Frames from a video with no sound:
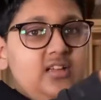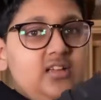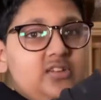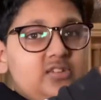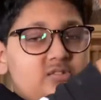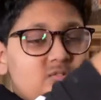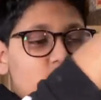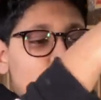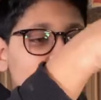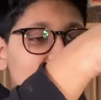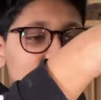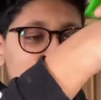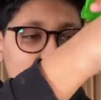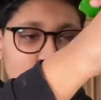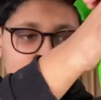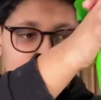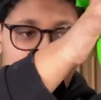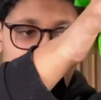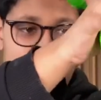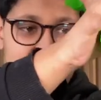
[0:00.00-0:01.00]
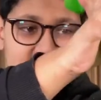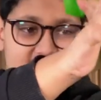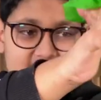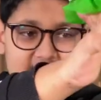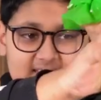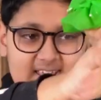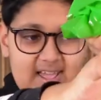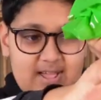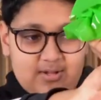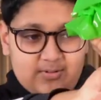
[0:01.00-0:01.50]
squeeze all the icing
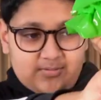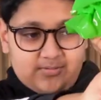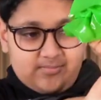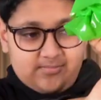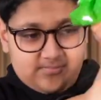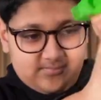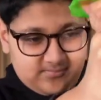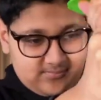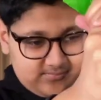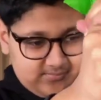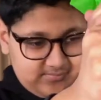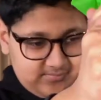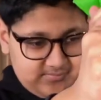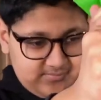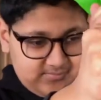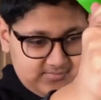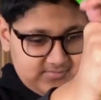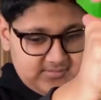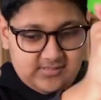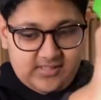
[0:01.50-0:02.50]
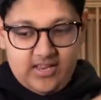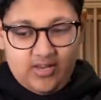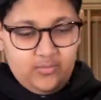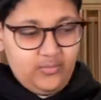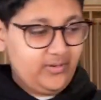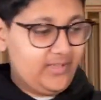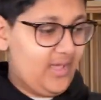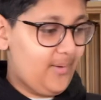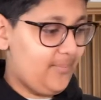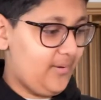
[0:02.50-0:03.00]
down. Then you want
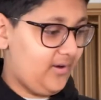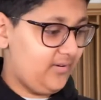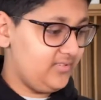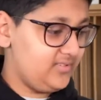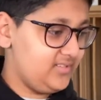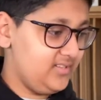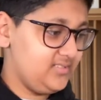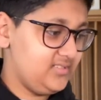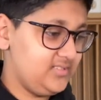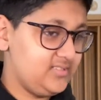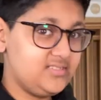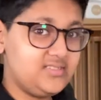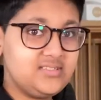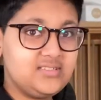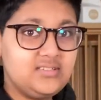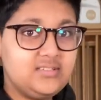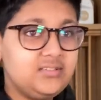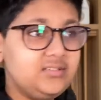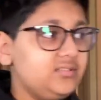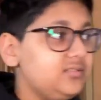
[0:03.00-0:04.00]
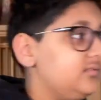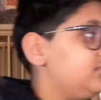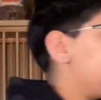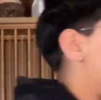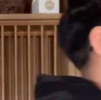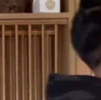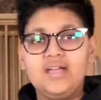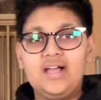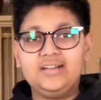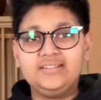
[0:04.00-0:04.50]
to get a pair of scissors.
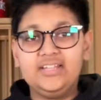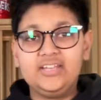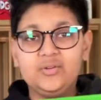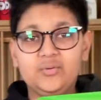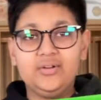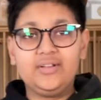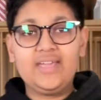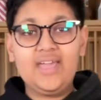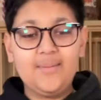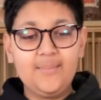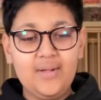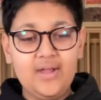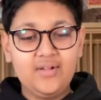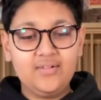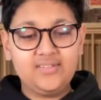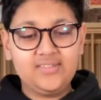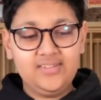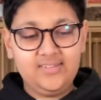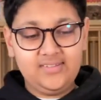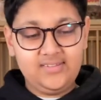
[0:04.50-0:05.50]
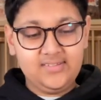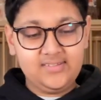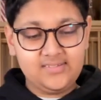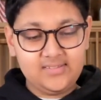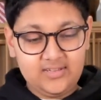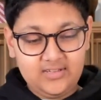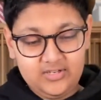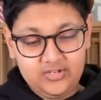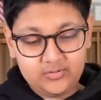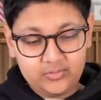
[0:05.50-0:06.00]
And then you want to get a pair of scissors and
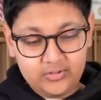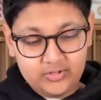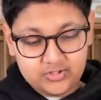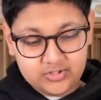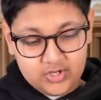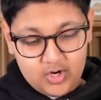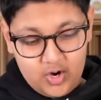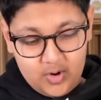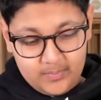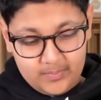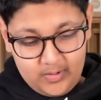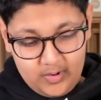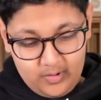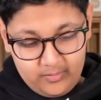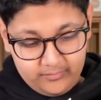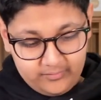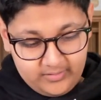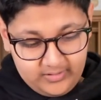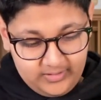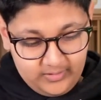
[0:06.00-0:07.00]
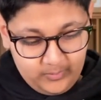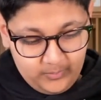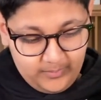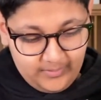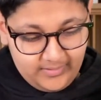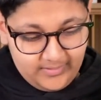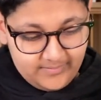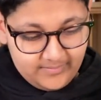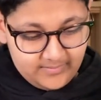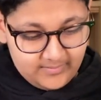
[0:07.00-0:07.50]
you just want to chop off a little bit.
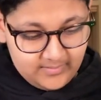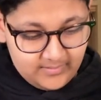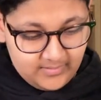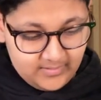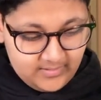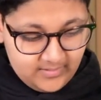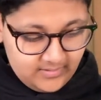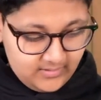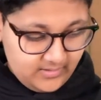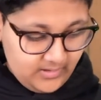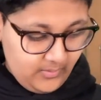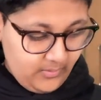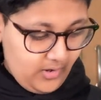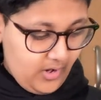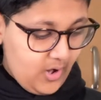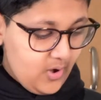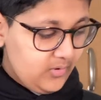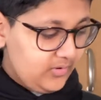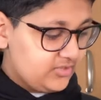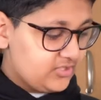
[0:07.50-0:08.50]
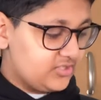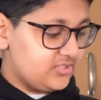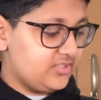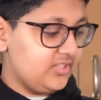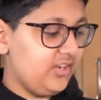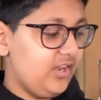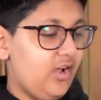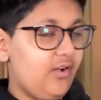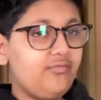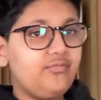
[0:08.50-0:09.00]
There we go. Oh, just
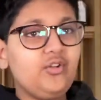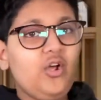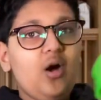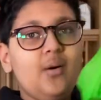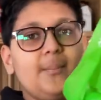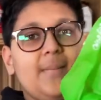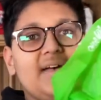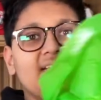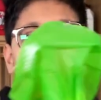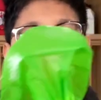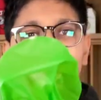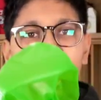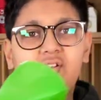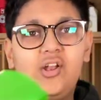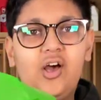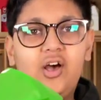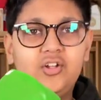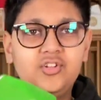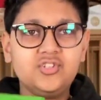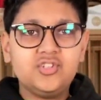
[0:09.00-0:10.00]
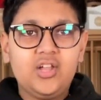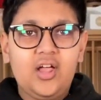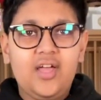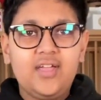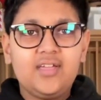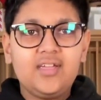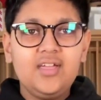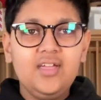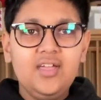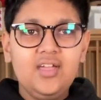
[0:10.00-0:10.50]
enough, not a massive, large like
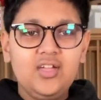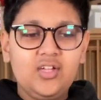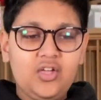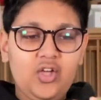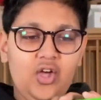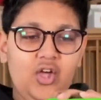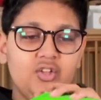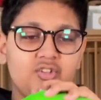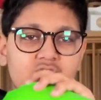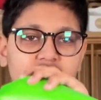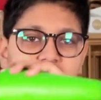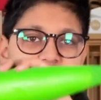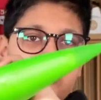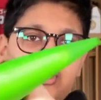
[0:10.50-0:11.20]
cut, just